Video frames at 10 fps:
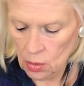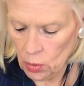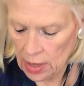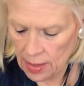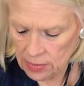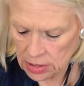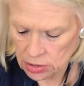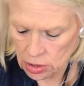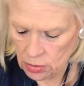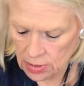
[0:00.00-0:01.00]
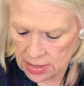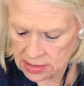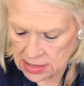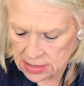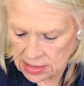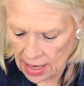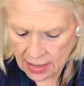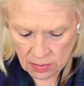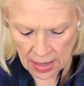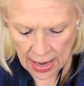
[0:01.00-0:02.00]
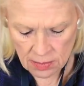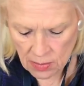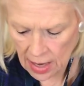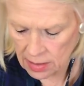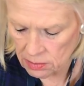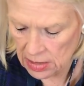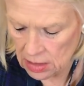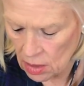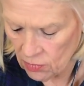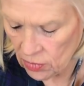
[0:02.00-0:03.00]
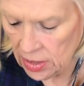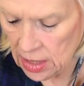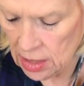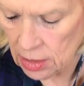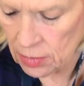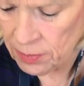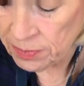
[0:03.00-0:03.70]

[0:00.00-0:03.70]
what I'm gonna do is, since I had my meat over here,